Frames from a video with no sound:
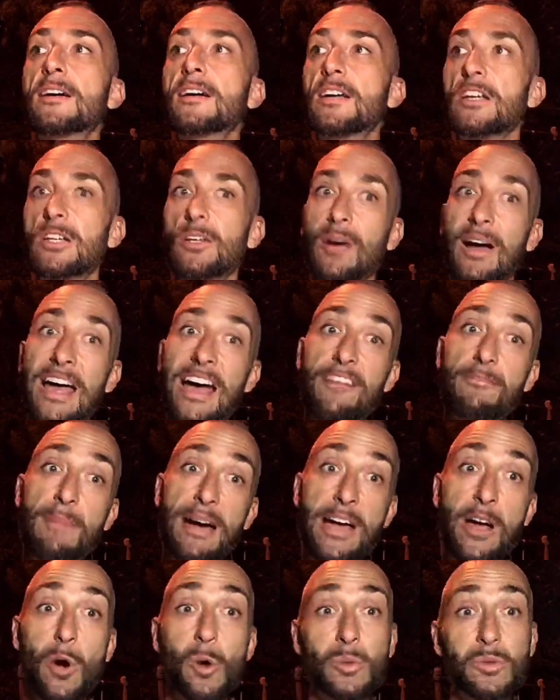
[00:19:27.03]
I have
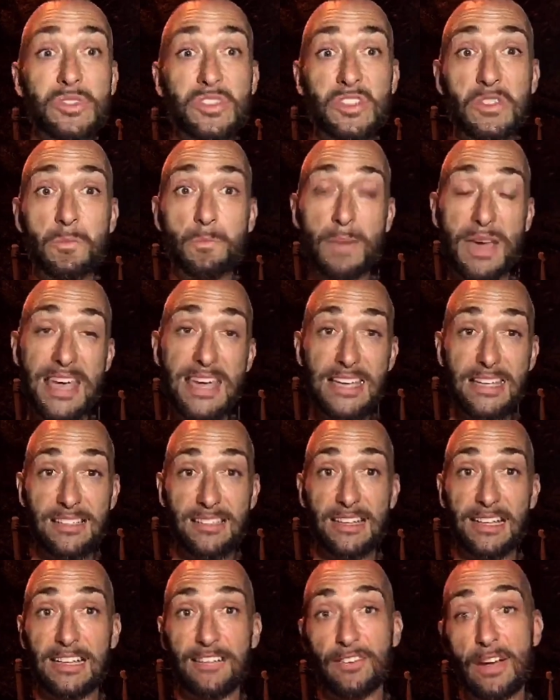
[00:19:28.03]
my own space,
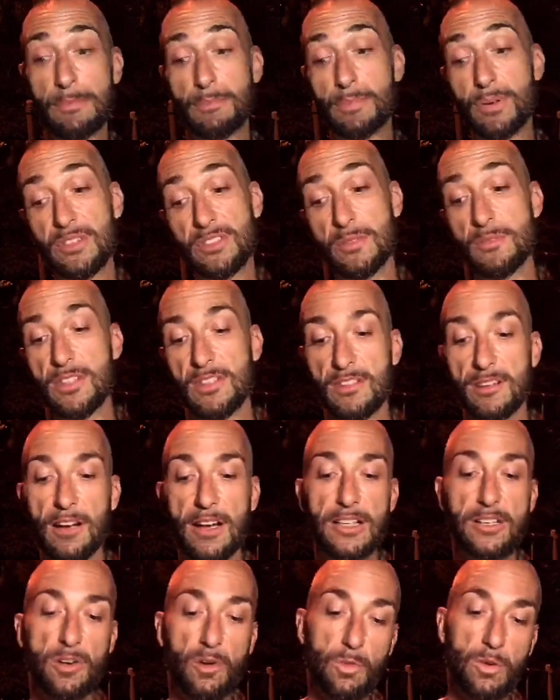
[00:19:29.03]
like if I put something there, I
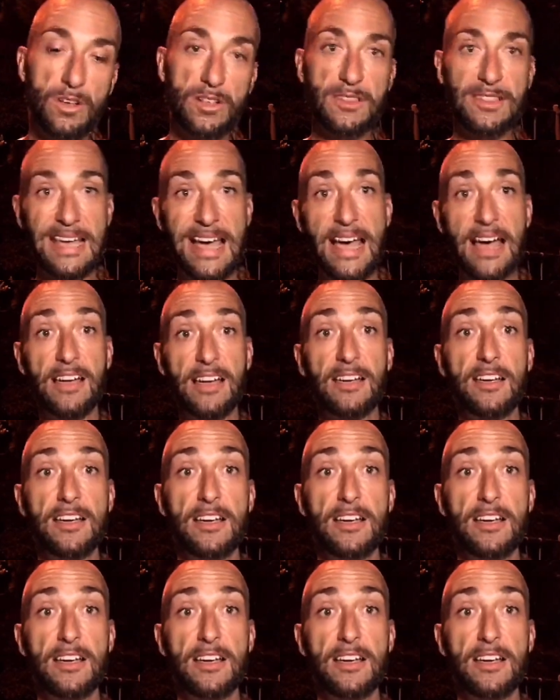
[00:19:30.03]
know where it's at.